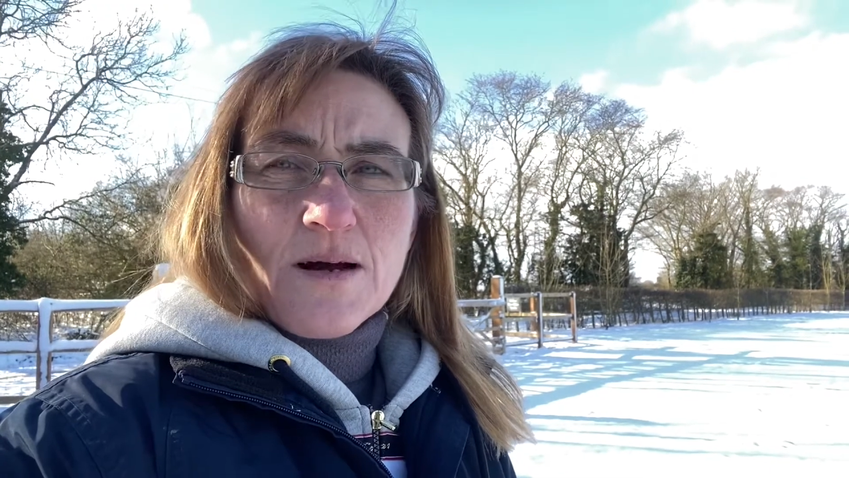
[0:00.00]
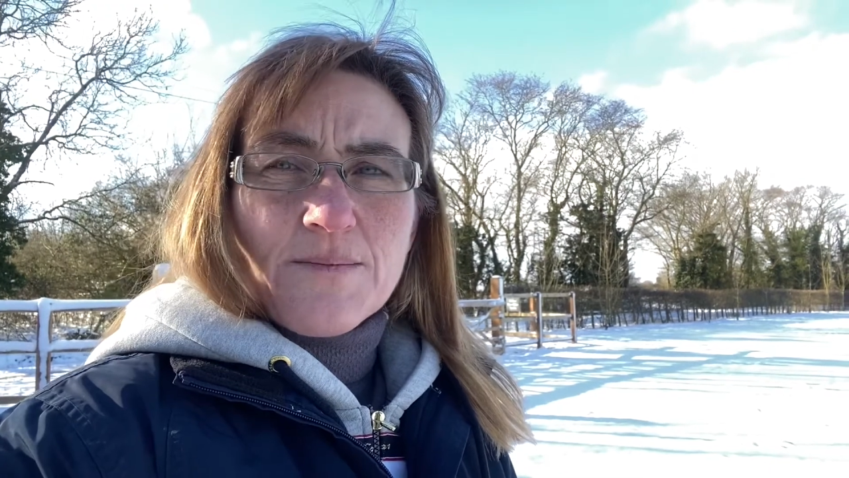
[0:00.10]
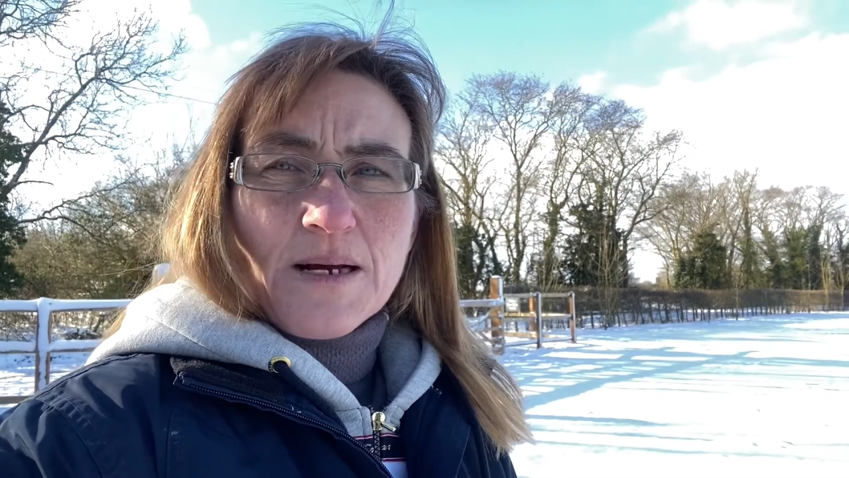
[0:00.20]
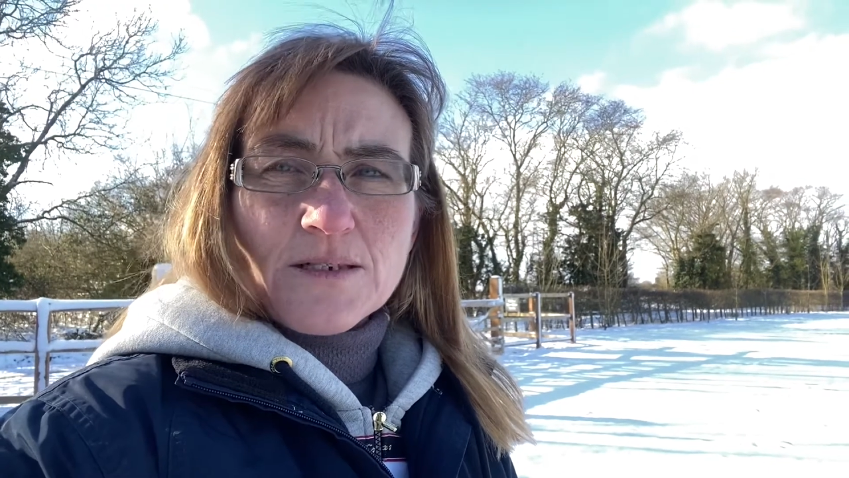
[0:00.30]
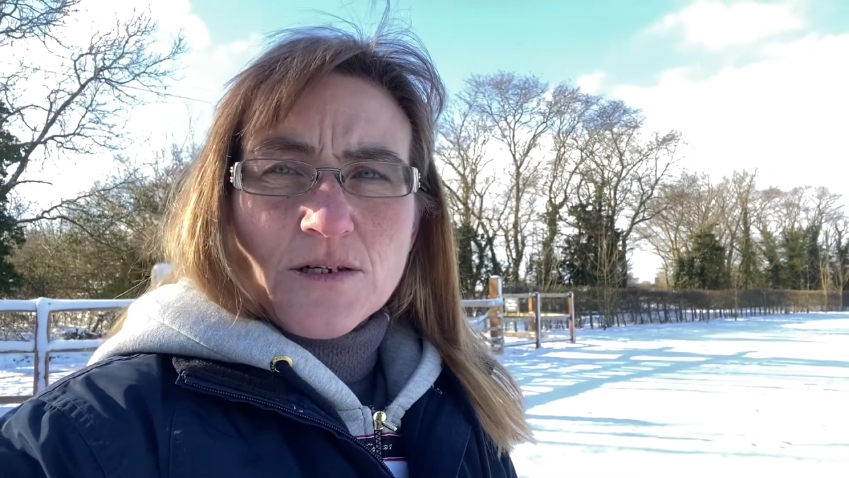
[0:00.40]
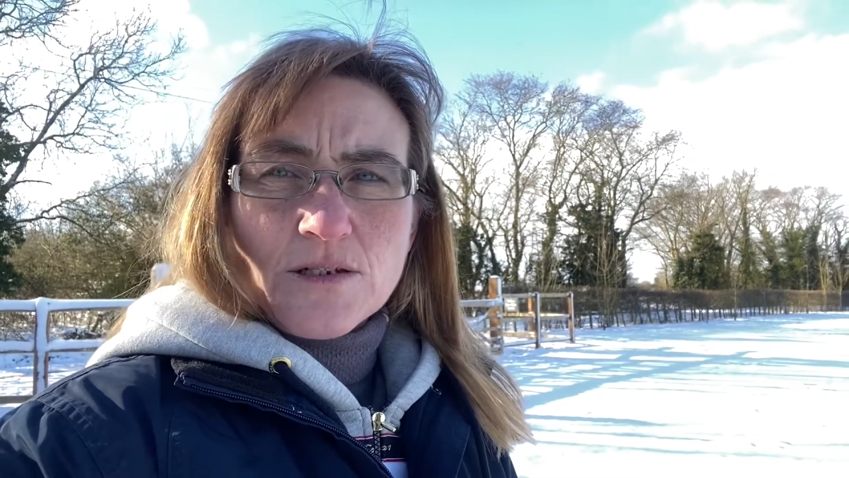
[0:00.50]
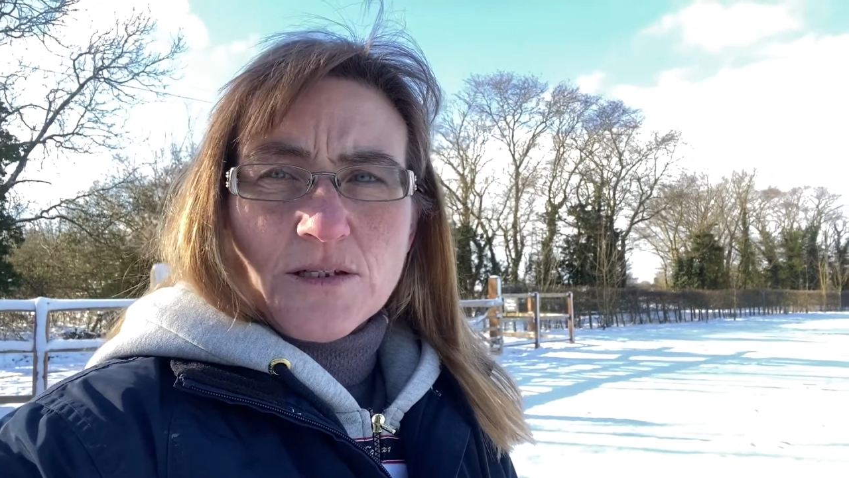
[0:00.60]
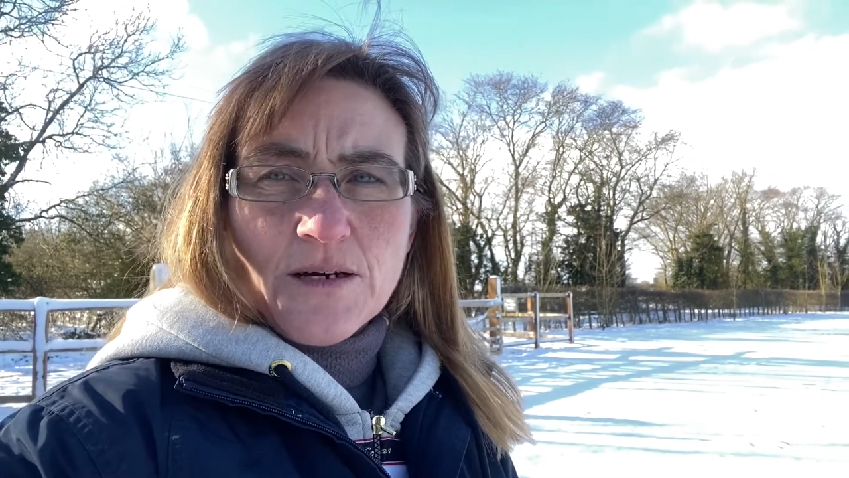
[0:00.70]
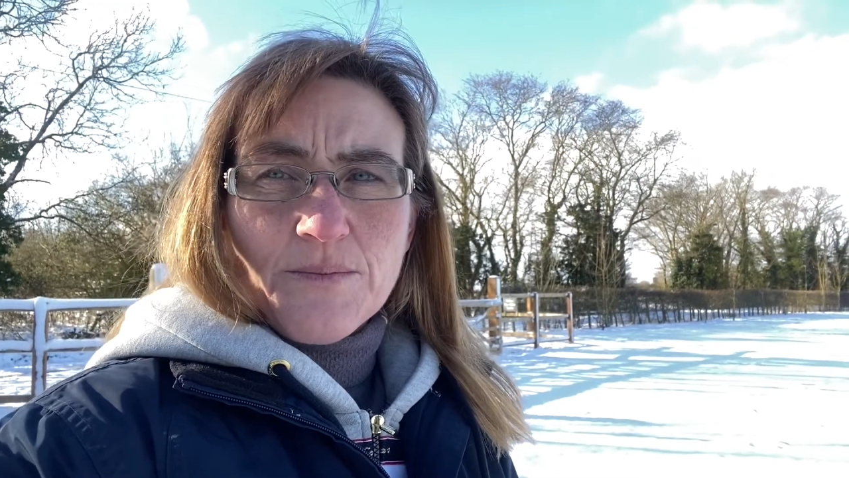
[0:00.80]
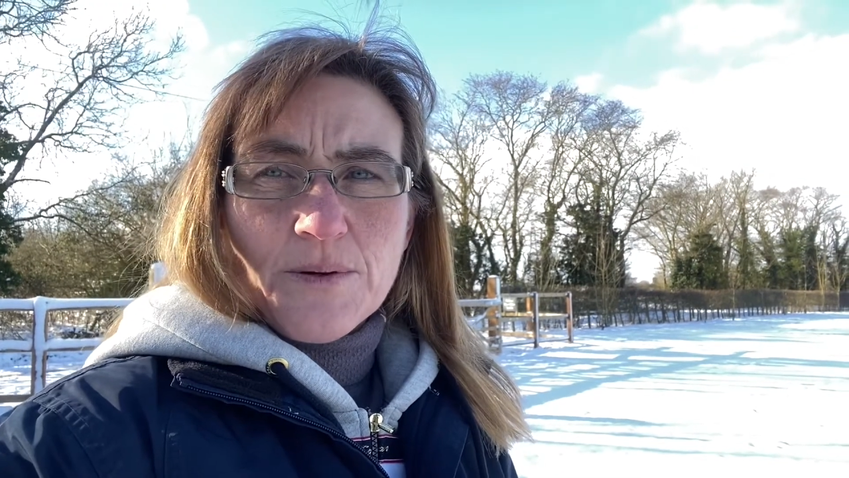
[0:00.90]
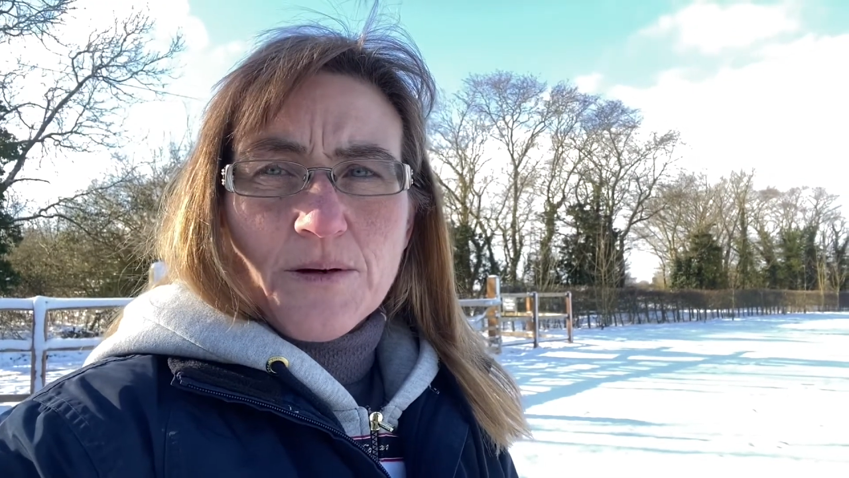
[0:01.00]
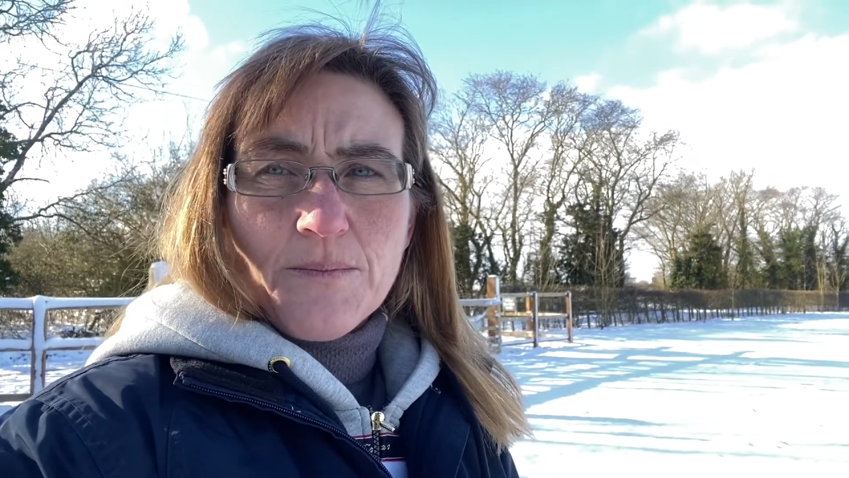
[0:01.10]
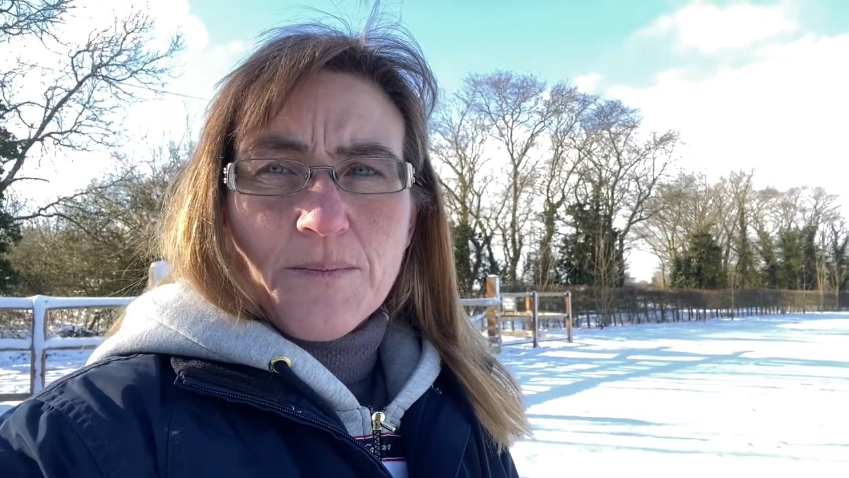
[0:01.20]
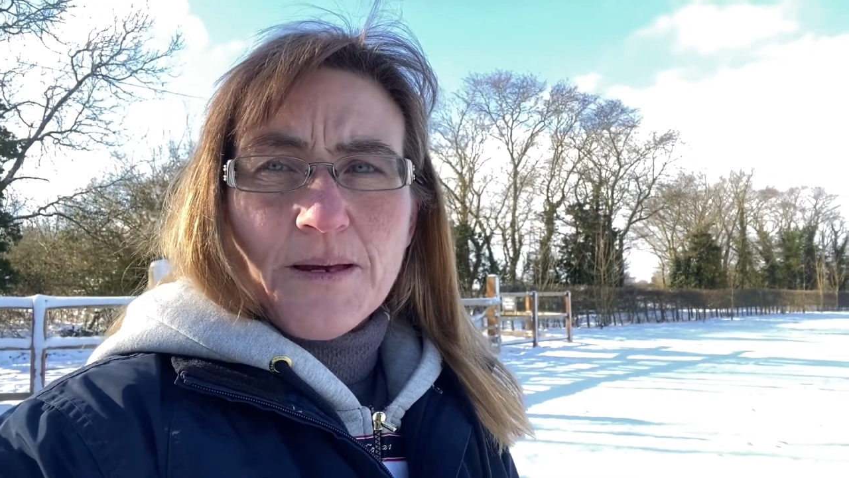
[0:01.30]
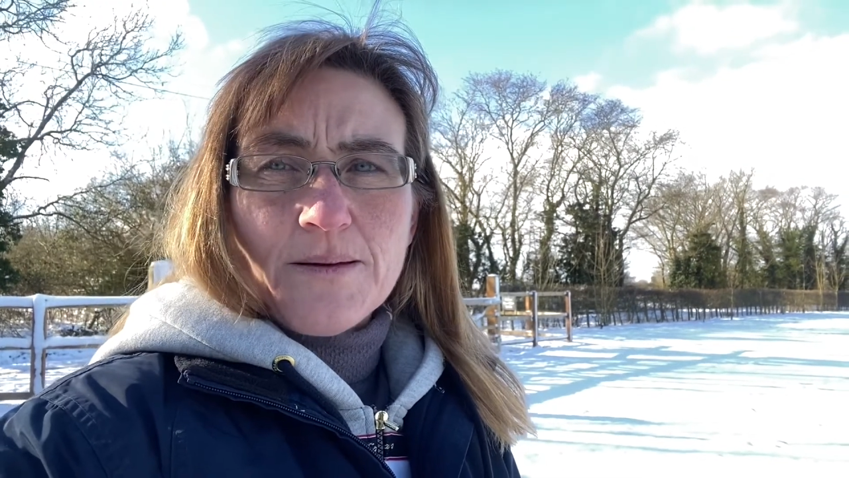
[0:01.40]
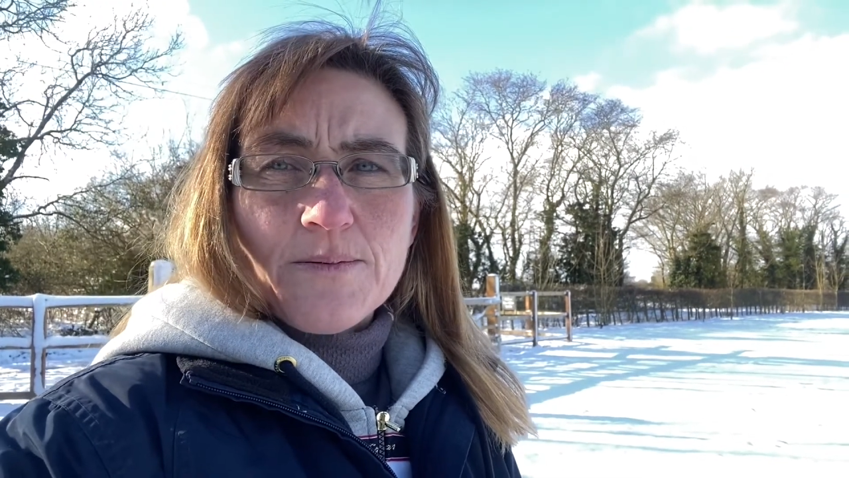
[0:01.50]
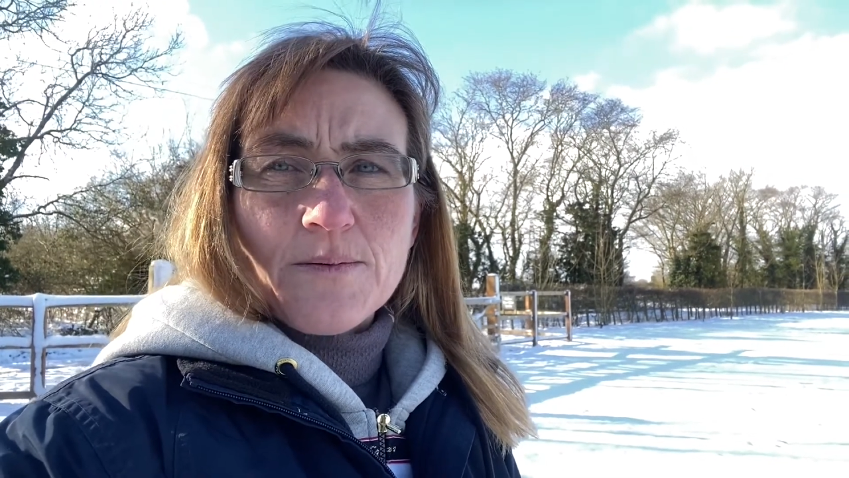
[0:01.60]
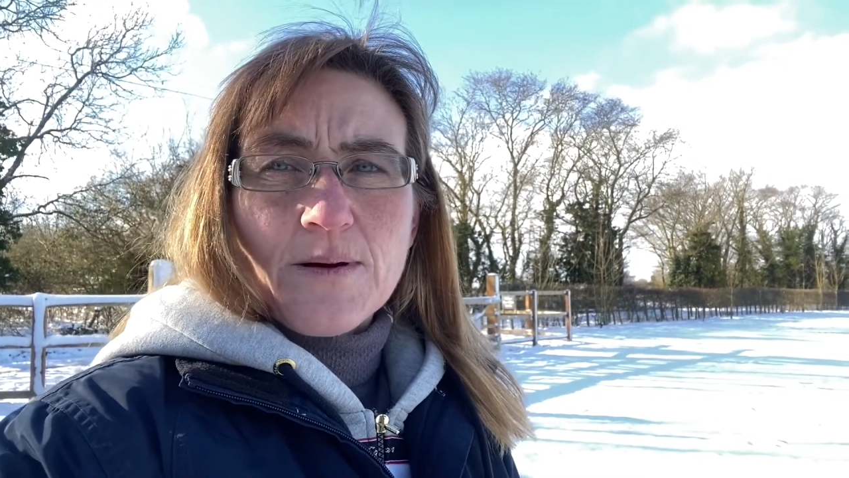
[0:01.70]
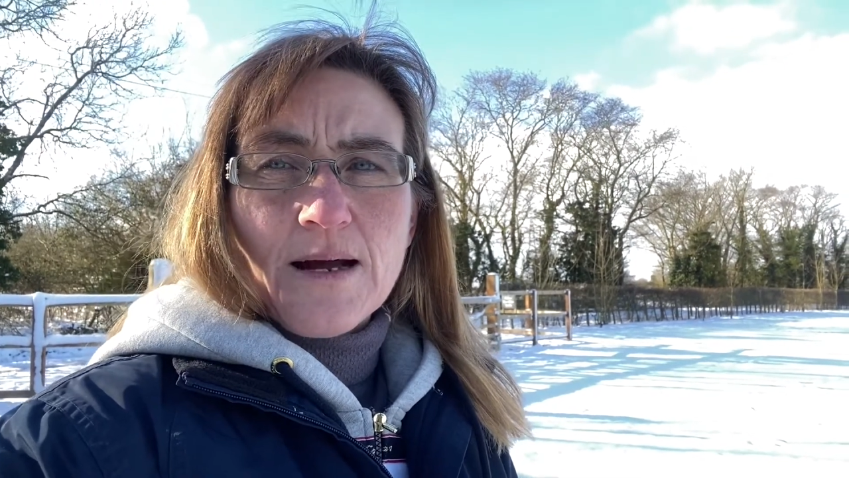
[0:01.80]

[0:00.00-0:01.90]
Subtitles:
massage therapy on people